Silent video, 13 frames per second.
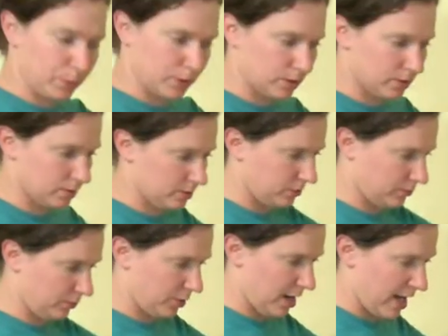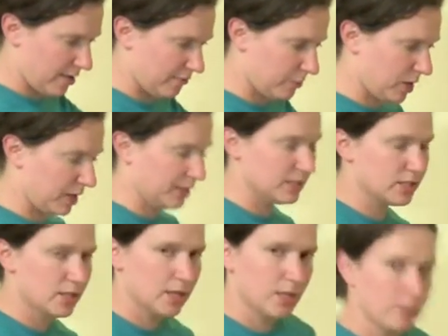for half
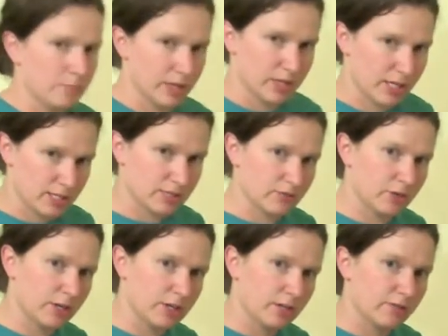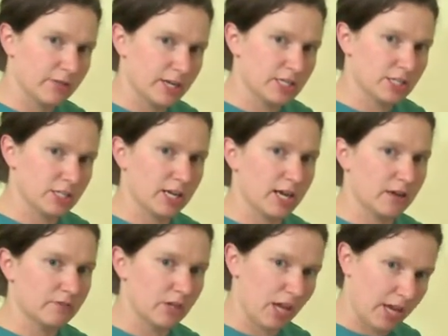pints. Because of our elevation, I
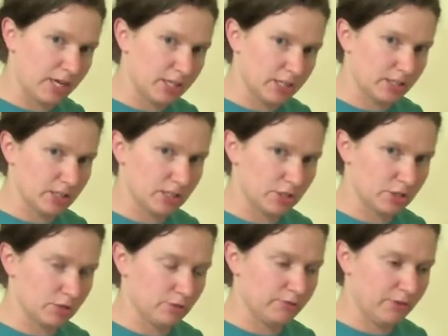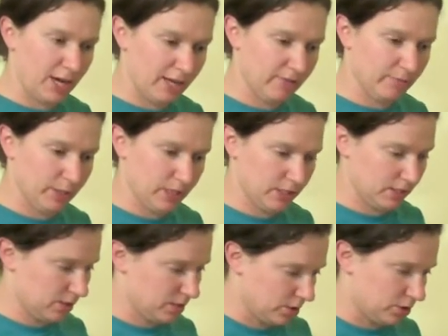have to add an additional 5
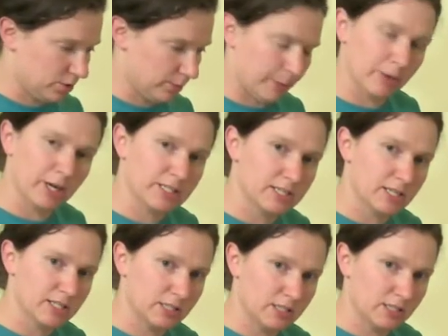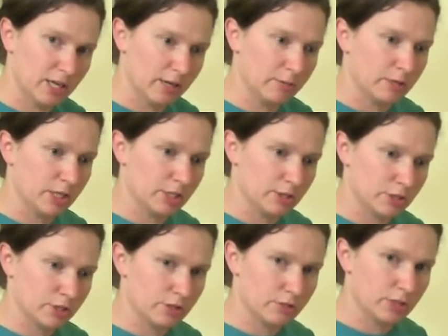minutes to my processing time. Make
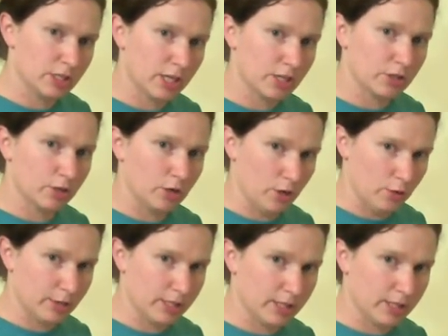sure you check your own